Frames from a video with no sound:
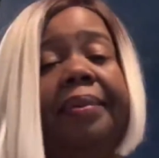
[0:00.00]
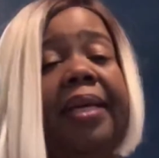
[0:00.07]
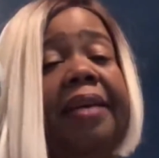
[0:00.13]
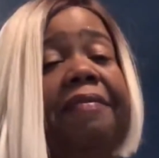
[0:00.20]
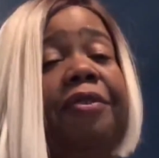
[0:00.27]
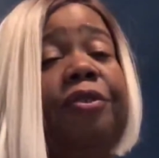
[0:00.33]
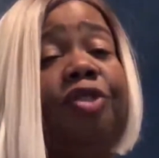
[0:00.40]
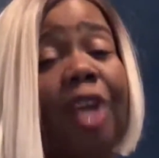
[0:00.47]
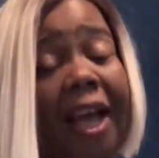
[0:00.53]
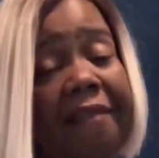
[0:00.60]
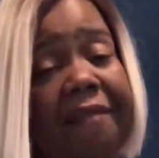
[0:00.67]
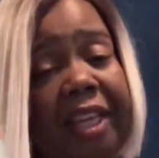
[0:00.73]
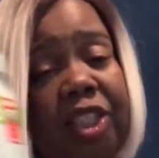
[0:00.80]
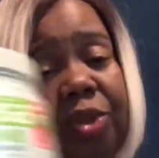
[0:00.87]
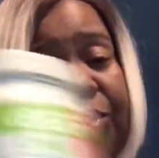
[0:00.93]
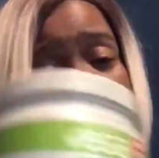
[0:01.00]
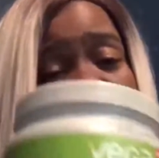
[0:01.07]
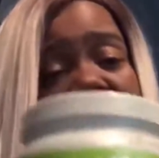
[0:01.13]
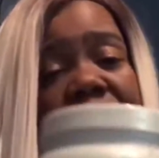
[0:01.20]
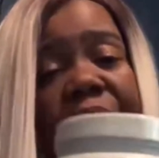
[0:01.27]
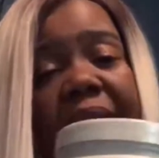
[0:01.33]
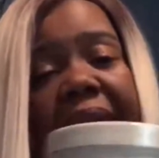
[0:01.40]
If you try Vega One
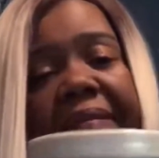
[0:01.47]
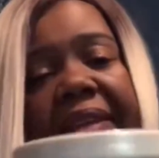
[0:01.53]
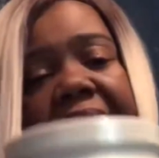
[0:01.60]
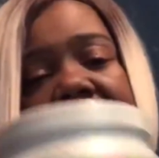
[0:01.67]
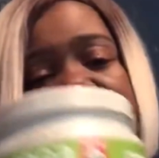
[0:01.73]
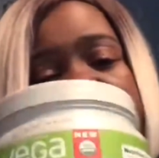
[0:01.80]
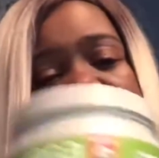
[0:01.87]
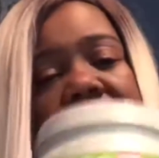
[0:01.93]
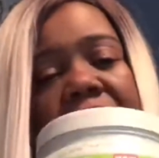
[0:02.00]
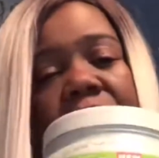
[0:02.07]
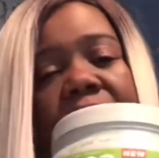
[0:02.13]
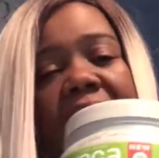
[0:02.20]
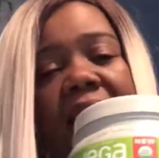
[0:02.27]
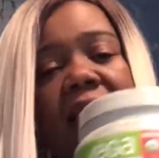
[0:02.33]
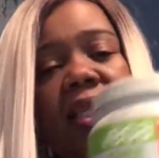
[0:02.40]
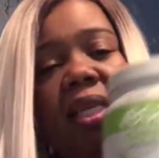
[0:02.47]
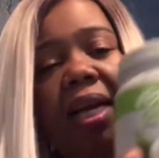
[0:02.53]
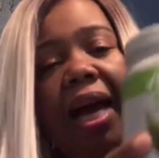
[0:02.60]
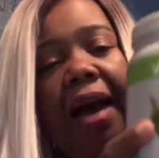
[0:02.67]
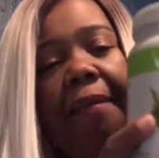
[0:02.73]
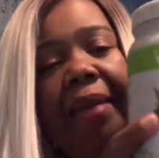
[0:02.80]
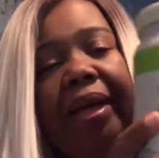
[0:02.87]
and you love it, let us know down in the
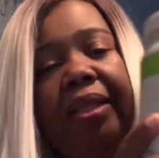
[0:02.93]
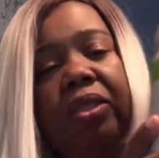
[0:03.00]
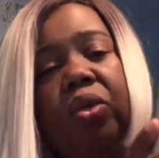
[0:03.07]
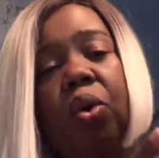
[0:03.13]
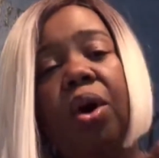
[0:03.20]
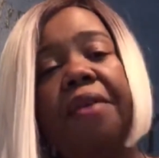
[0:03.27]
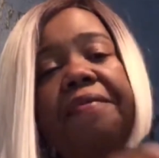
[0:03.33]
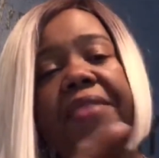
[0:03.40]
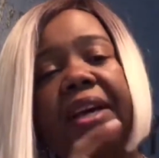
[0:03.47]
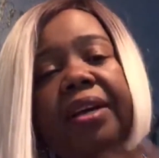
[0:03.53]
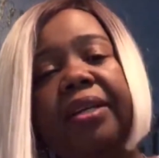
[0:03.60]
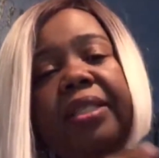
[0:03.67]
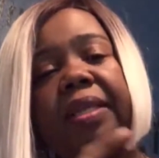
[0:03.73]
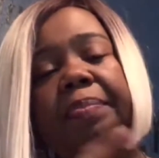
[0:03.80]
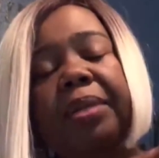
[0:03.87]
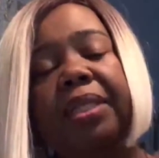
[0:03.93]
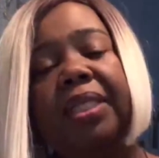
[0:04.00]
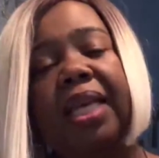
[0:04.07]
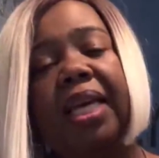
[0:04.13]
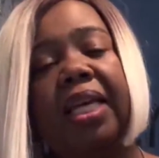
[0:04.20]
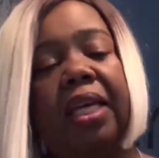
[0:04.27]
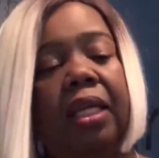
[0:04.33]
comments. Or if there is a
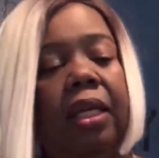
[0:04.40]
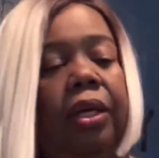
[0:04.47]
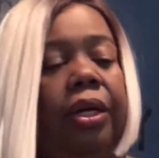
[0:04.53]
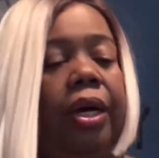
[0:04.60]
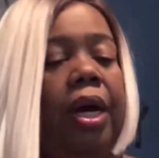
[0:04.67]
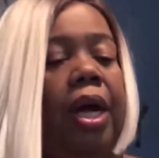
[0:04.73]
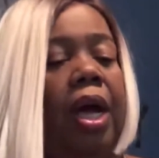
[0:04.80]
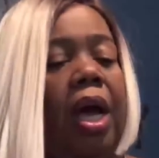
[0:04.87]
particular